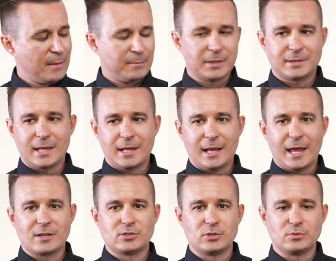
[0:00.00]
but then
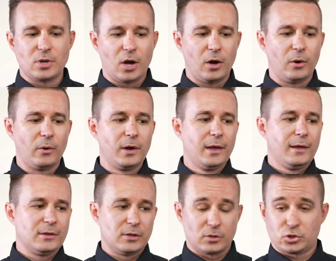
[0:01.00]
as you go,
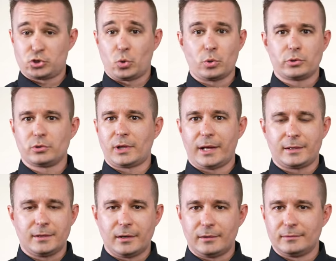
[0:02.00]
you know, shorter, like,
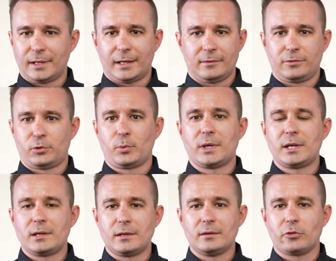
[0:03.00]
you know, like a
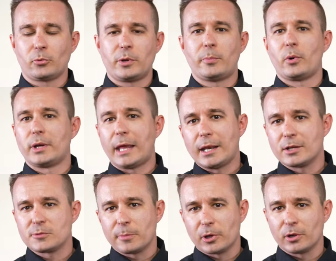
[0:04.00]
three, 3.8
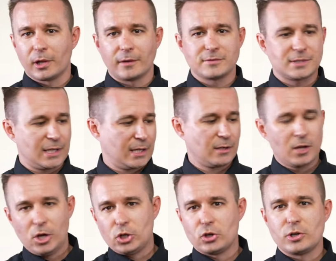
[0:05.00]
inch barrel I've seen,
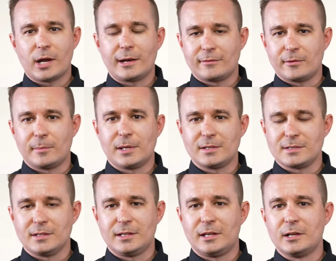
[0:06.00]
you're not even
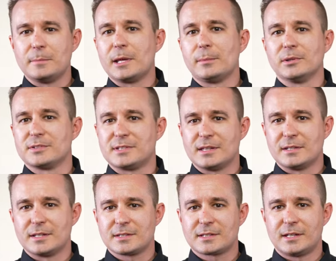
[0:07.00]
gonna be, able to see the
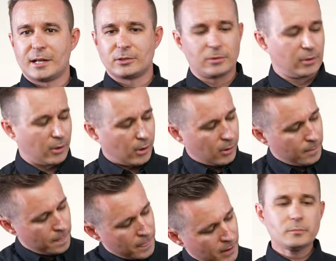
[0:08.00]
disconnector at all.
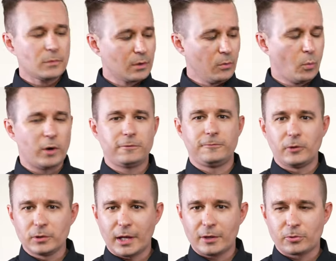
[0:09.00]
Well,
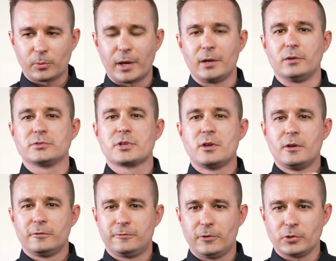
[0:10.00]
full length rails,
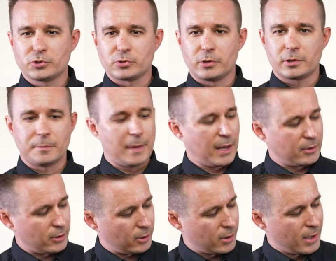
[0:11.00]
full stroke
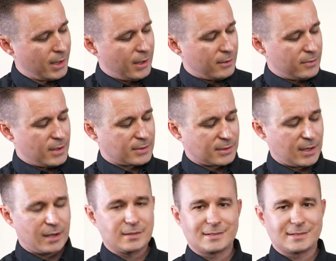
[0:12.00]
commander, this gun